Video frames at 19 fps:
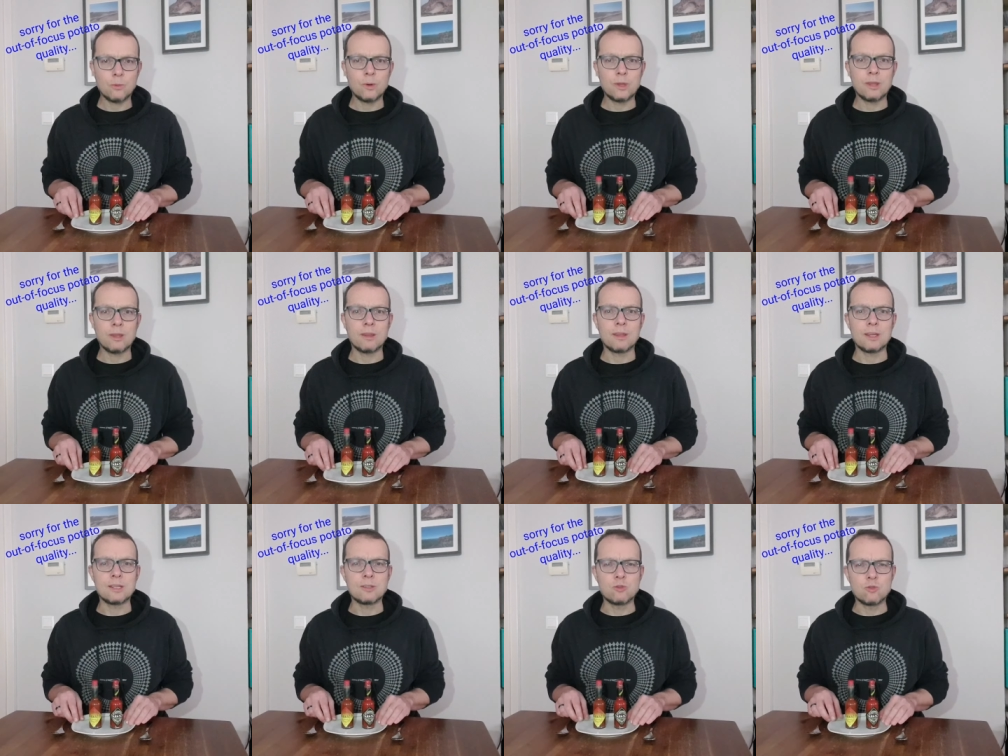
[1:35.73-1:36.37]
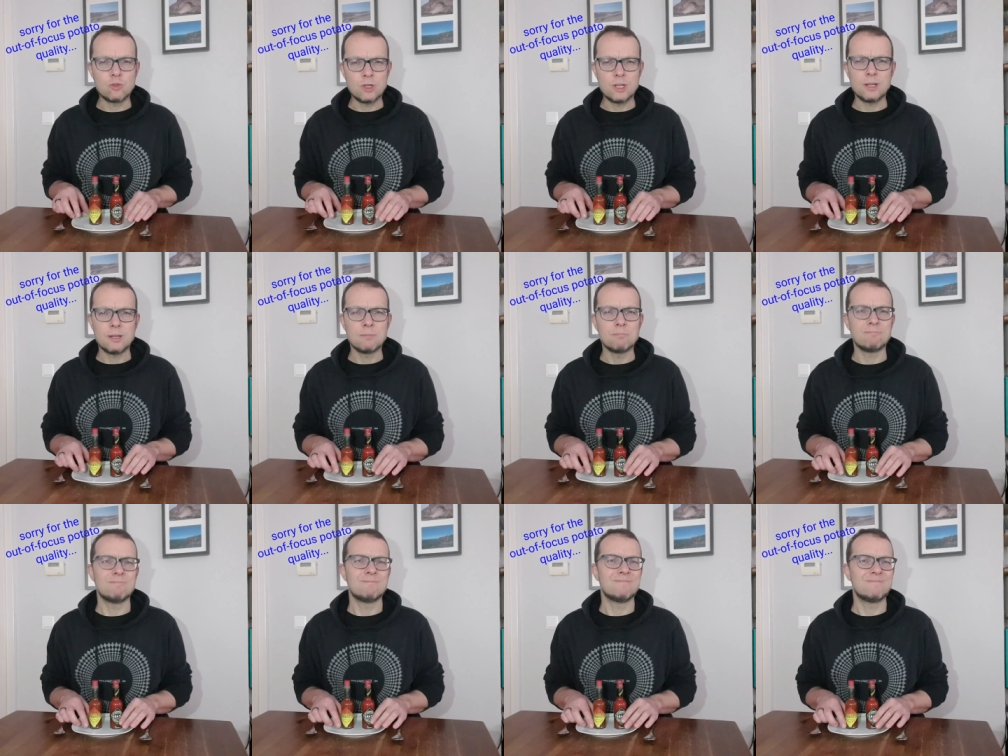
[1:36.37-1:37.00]
whether there's
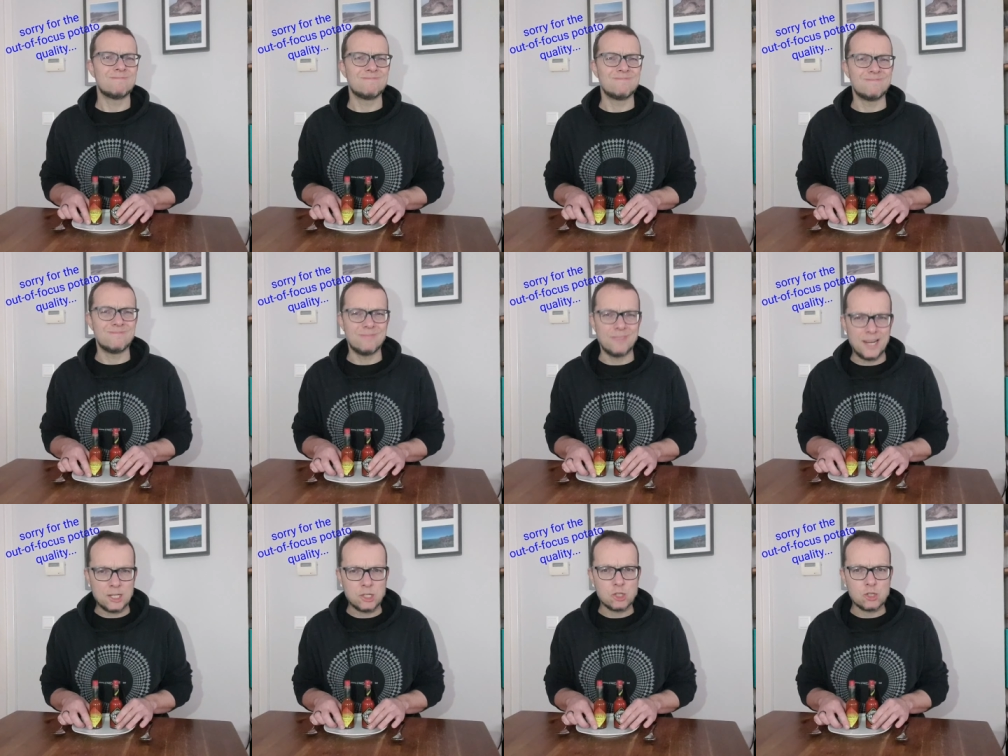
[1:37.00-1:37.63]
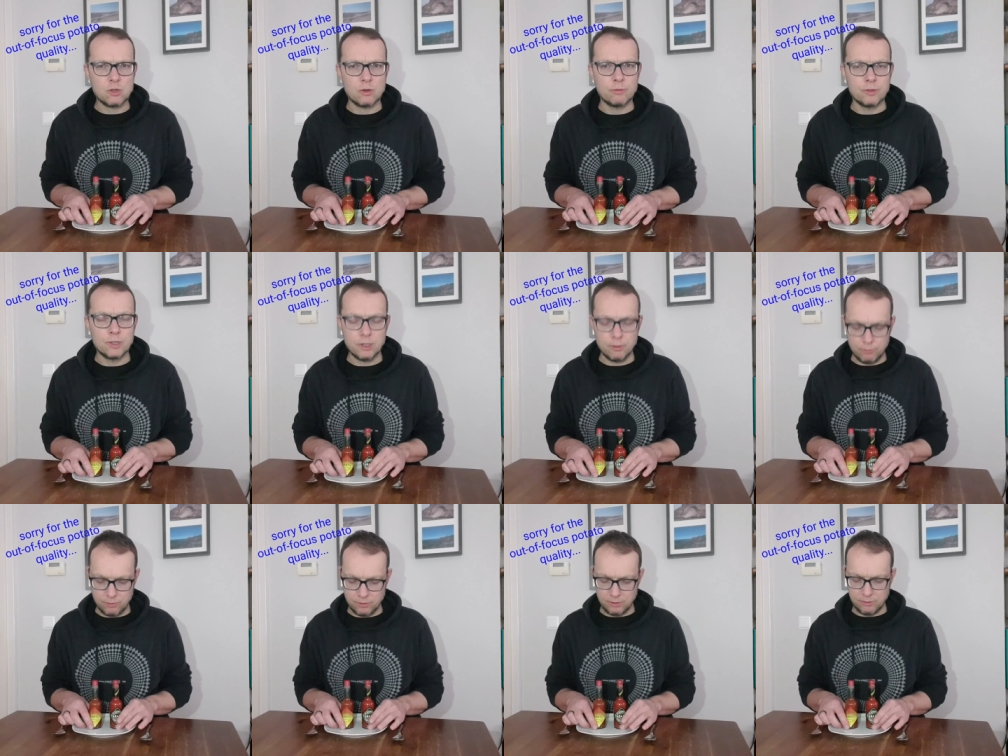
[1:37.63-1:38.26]
really much of a
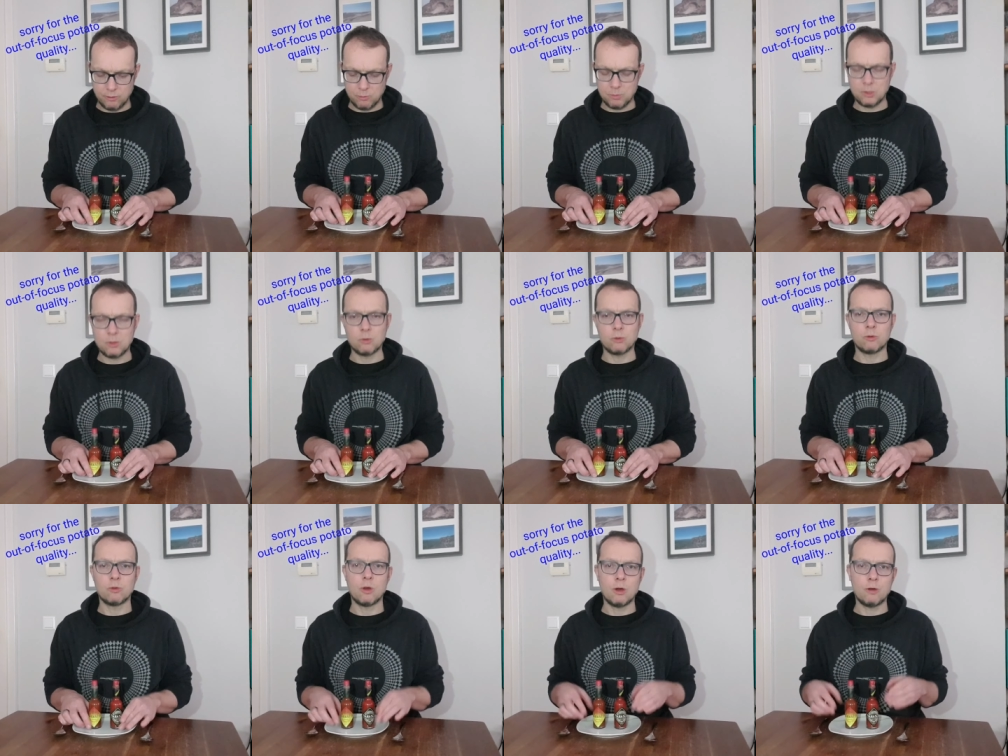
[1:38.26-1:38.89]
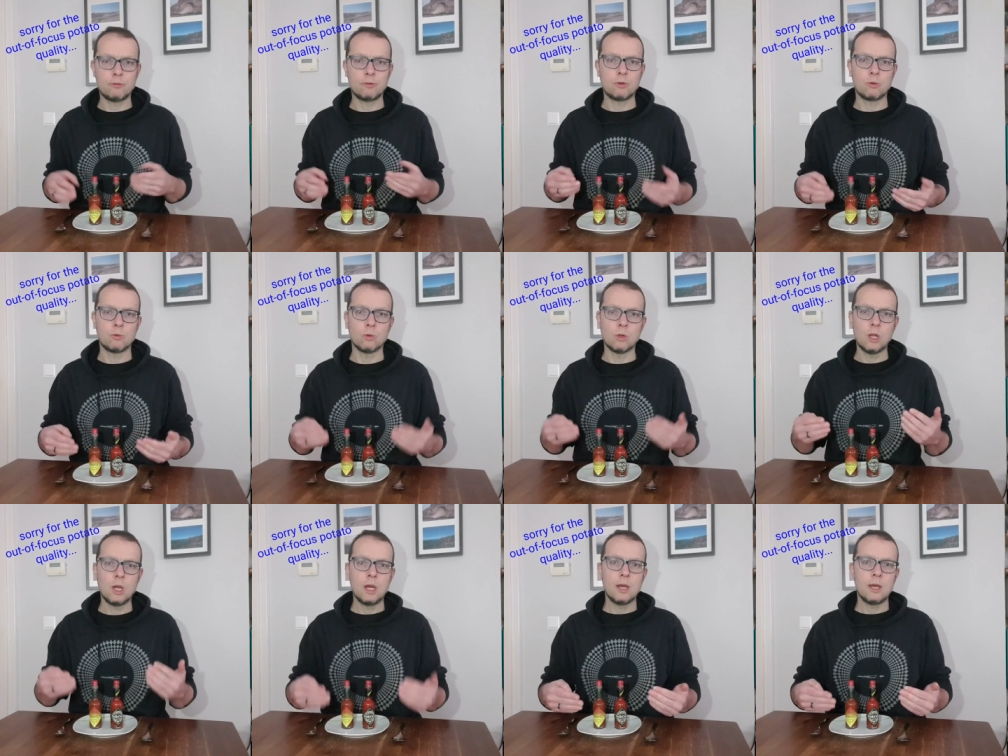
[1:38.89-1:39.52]
difference, because after
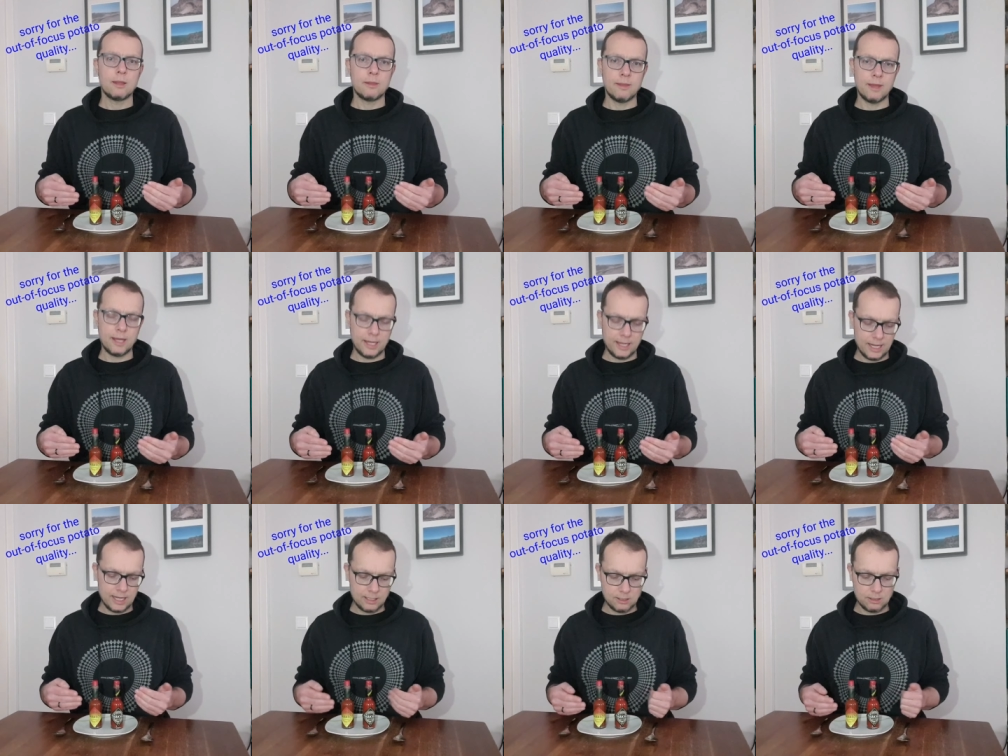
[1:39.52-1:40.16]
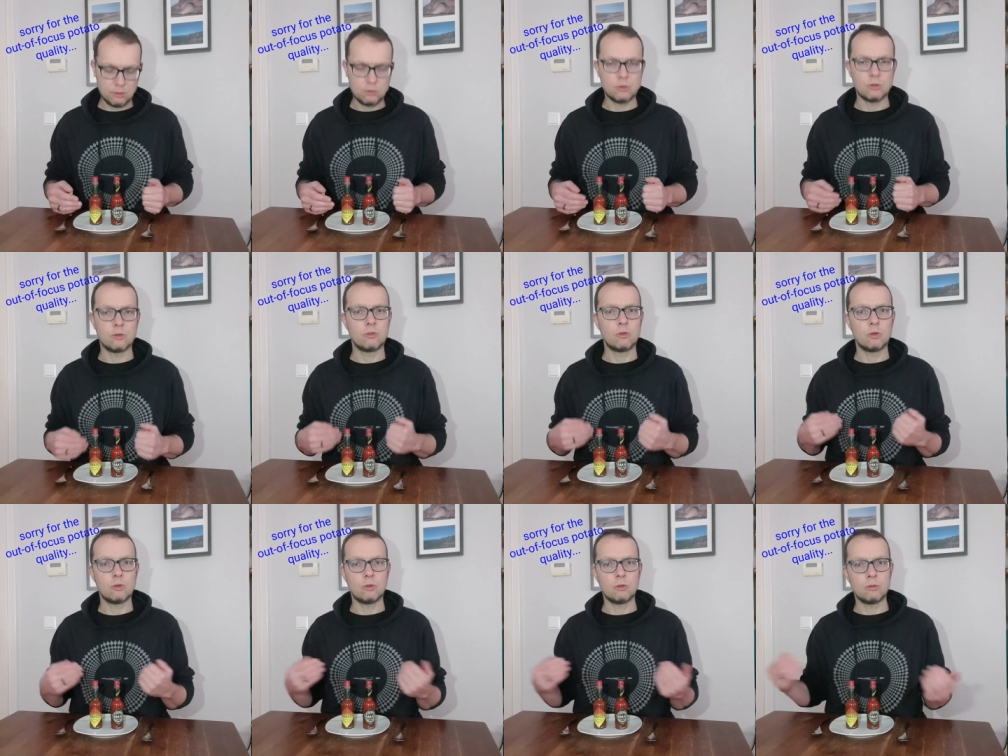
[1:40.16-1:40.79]
all they cater to a
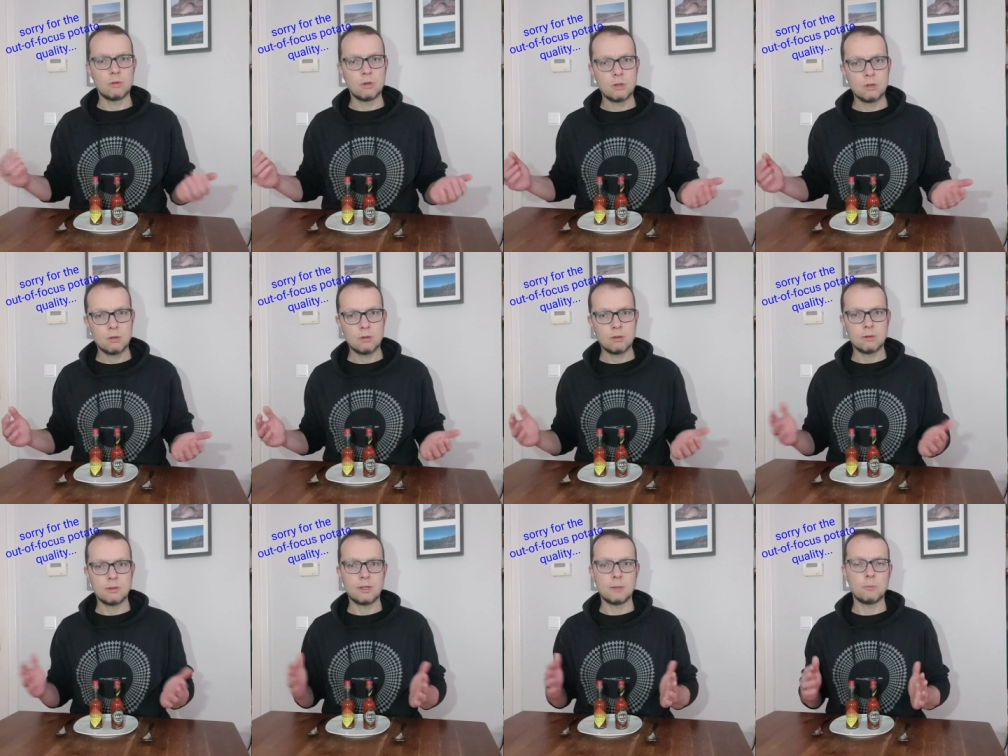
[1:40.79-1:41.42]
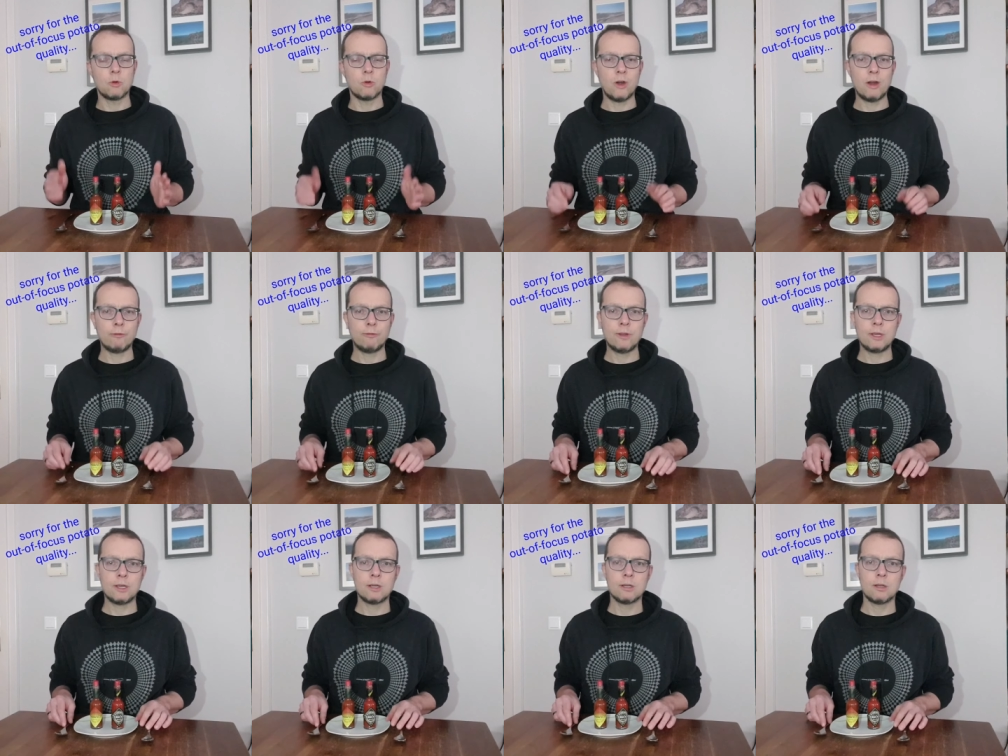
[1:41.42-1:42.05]
certain
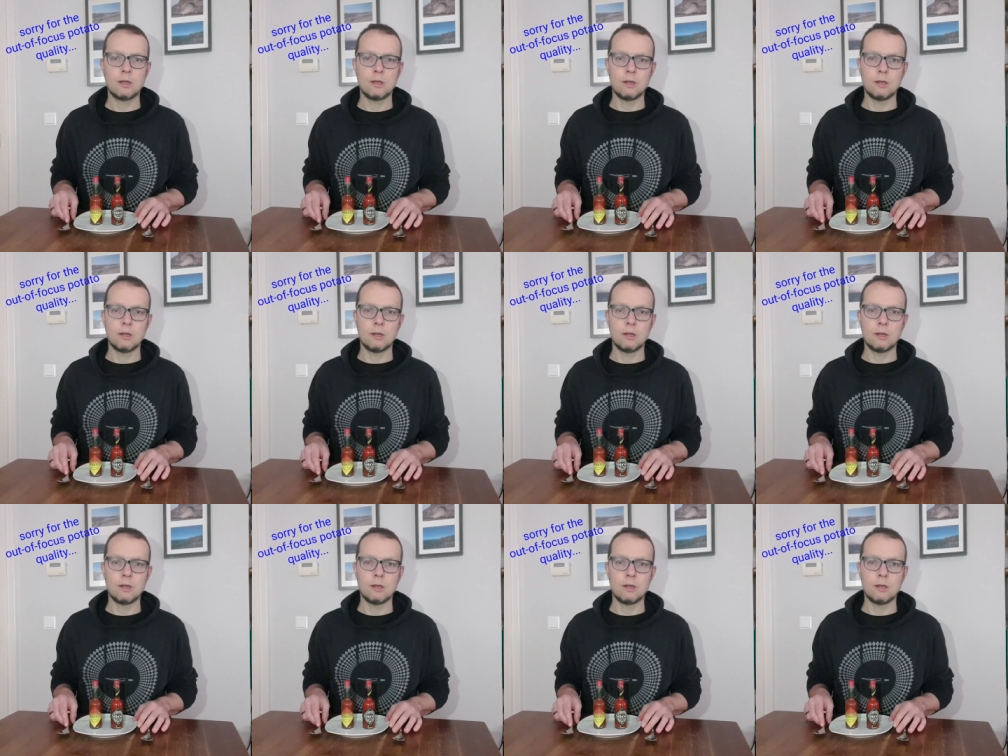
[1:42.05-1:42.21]
demographic,